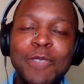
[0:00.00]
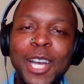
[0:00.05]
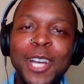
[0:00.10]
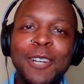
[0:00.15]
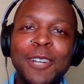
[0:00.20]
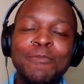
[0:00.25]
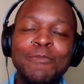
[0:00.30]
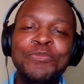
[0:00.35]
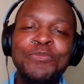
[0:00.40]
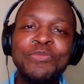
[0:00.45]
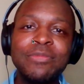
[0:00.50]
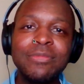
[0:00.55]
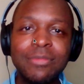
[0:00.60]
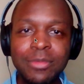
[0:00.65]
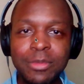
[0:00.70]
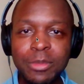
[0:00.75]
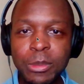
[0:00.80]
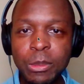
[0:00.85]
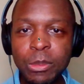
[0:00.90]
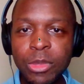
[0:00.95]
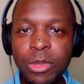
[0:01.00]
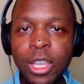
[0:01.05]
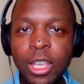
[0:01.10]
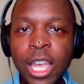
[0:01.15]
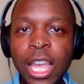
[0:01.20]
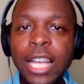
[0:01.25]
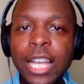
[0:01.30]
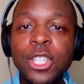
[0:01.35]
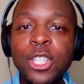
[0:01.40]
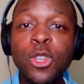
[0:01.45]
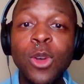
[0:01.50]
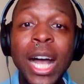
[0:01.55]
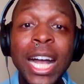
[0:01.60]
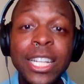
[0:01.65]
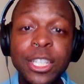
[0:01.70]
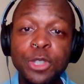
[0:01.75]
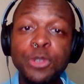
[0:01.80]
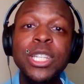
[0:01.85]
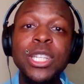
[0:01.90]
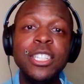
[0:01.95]
Um, so I
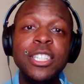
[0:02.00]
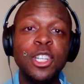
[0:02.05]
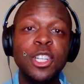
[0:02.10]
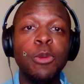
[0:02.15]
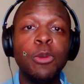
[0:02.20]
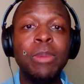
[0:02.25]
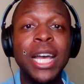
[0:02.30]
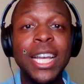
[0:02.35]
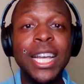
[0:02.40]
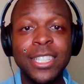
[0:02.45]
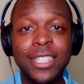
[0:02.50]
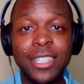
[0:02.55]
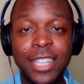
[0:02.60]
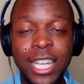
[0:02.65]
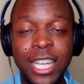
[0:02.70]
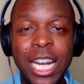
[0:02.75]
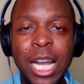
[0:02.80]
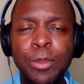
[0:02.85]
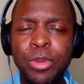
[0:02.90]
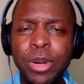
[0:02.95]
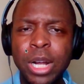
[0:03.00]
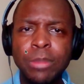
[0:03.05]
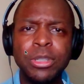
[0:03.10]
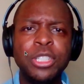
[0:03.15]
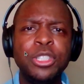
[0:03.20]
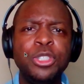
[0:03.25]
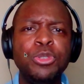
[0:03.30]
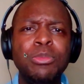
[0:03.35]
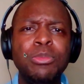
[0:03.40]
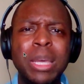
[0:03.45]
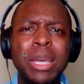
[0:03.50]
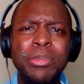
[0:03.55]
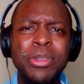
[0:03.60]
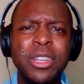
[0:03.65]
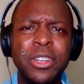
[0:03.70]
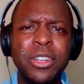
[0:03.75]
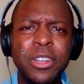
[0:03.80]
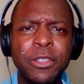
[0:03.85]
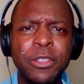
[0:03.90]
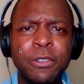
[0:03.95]
do need to go back and I'll probably do maybe
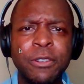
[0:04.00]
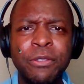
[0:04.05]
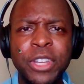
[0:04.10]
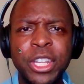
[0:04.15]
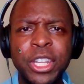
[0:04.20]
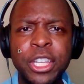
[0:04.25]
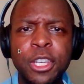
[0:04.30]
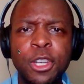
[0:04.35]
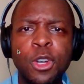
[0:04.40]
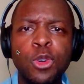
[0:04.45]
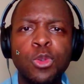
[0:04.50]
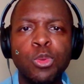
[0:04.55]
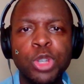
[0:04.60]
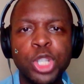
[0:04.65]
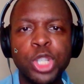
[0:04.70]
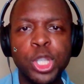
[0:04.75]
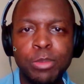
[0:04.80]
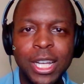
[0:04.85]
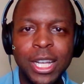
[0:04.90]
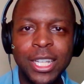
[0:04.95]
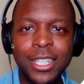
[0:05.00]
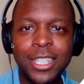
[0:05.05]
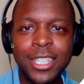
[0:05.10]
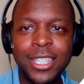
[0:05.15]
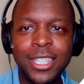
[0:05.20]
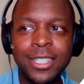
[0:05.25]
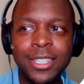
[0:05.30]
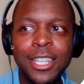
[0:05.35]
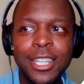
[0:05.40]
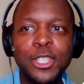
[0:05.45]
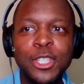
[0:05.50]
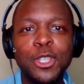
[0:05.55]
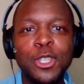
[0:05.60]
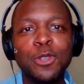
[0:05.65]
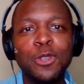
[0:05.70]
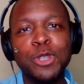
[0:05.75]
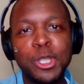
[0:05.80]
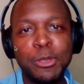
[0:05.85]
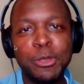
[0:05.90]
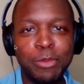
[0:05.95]
another video responding to the
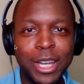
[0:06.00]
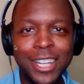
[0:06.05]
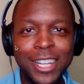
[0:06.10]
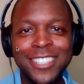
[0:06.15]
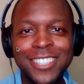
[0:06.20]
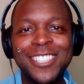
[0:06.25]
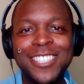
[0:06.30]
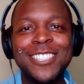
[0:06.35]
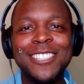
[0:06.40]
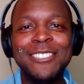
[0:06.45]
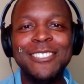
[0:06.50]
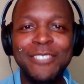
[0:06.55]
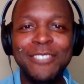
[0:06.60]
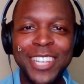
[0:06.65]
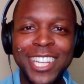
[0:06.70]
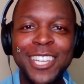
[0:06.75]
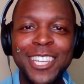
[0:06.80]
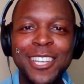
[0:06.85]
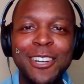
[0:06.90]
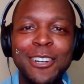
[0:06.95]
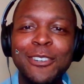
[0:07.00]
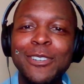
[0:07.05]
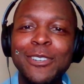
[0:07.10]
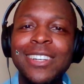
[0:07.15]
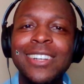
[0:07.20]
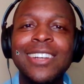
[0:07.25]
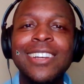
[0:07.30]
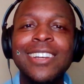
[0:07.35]
response video.